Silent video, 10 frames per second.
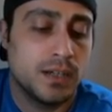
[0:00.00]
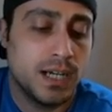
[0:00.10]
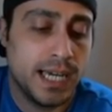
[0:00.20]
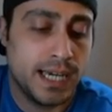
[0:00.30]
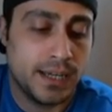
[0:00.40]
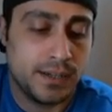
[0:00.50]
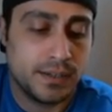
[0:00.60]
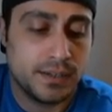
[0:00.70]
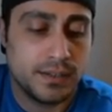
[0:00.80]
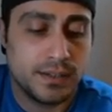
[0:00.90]
And
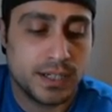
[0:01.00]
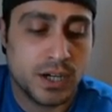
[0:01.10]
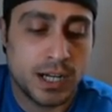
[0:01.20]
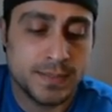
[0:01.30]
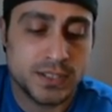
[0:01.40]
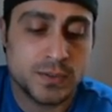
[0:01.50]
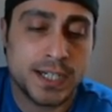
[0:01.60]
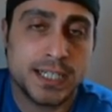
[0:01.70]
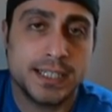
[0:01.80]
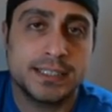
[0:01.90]
the goblet
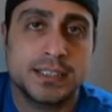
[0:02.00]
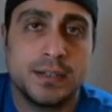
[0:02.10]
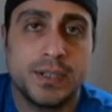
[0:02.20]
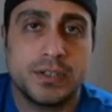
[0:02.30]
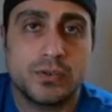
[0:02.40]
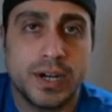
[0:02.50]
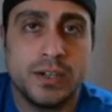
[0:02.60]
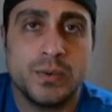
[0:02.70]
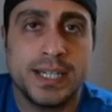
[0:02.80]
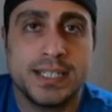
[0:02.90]
squat is going to be a
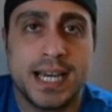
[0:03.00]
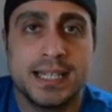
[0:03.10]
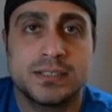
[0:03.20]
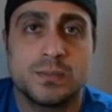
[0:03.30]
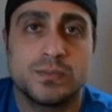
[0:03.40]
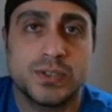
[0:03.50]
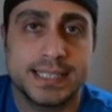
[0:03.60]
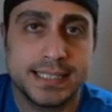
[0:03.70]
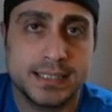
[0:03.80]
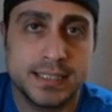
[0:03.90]
great way to add some
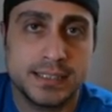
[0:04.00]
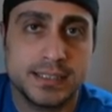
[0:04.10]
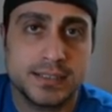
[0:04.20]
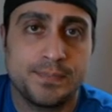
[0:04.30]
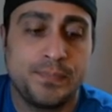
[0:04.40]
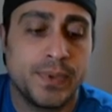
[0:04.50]
resistance.